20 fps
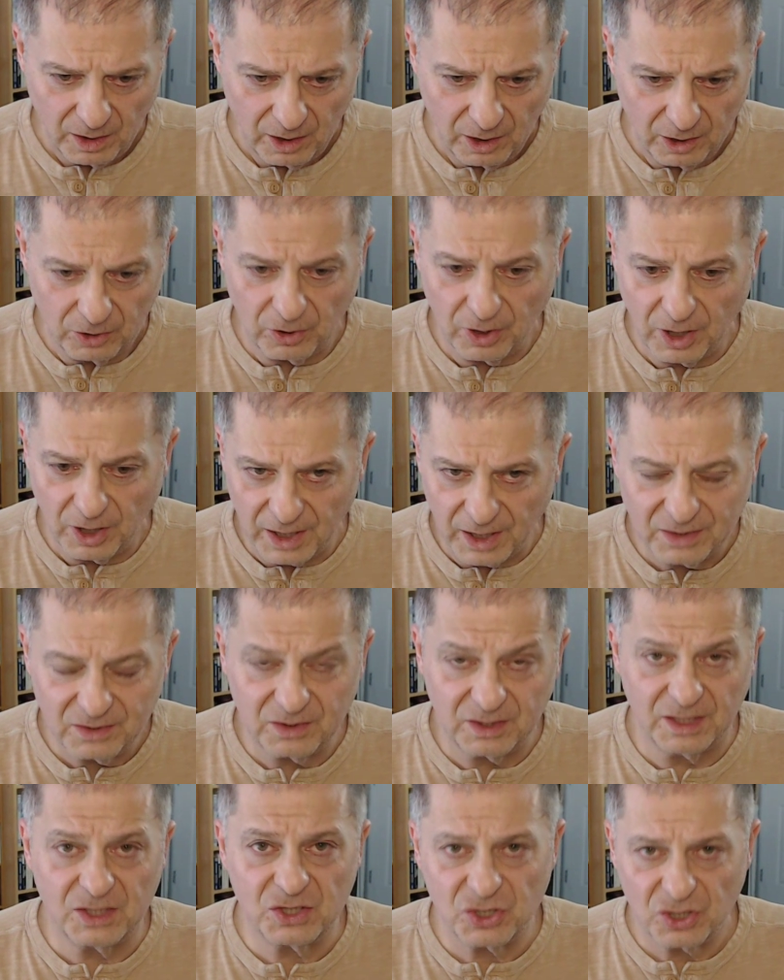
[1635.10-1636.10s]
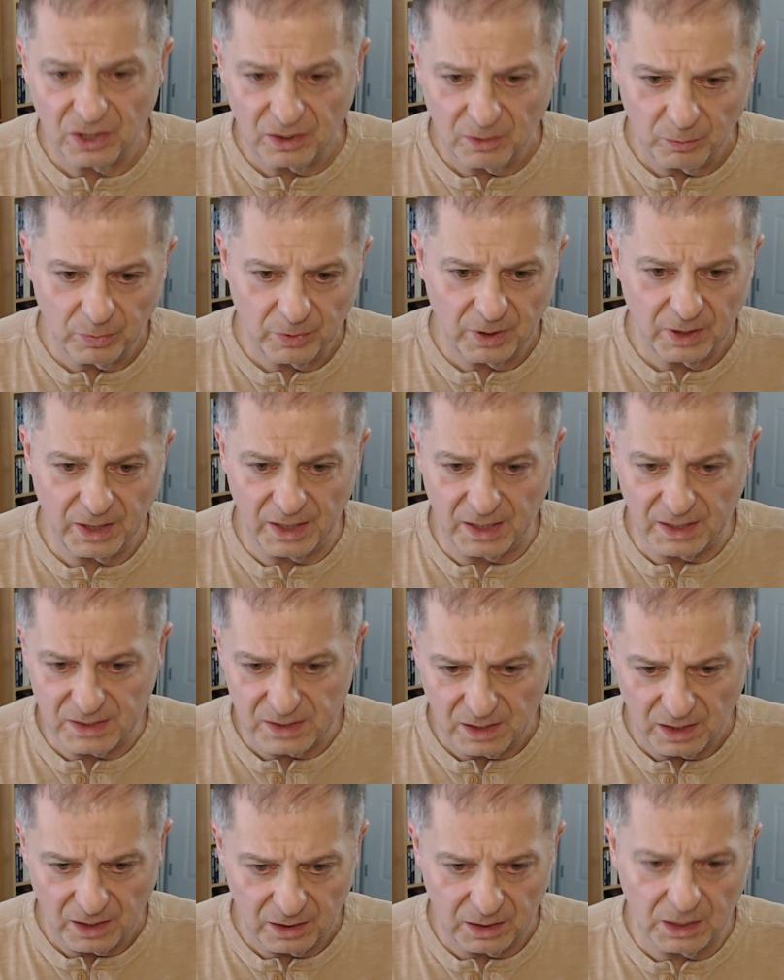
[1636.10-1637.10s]
You got to teach
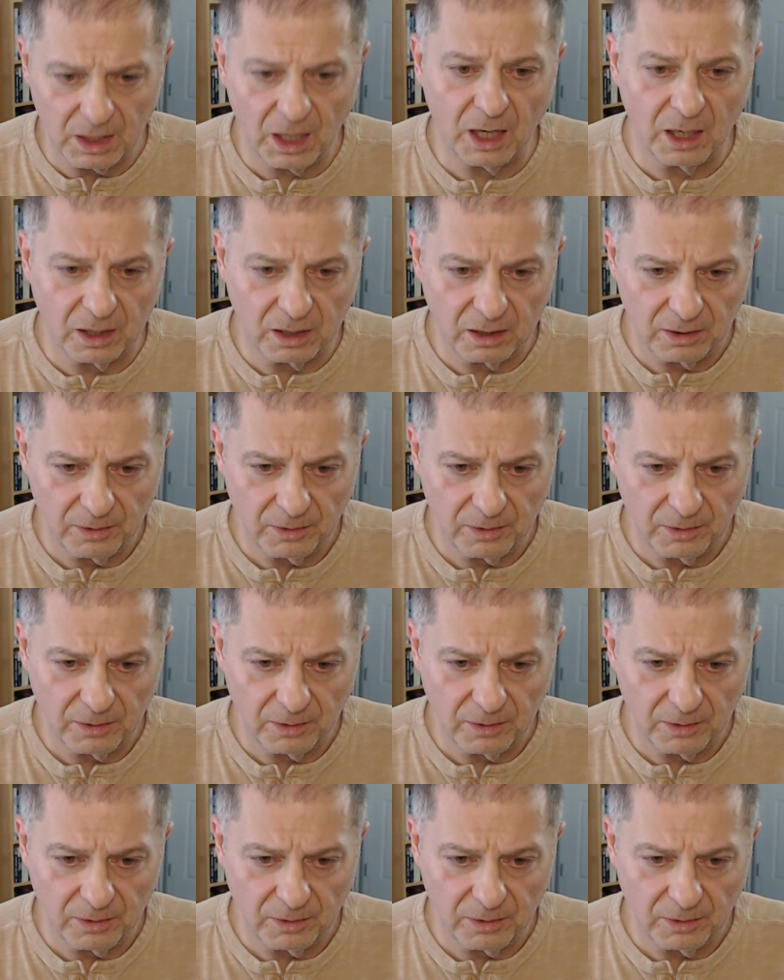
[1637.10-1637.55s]
kids young.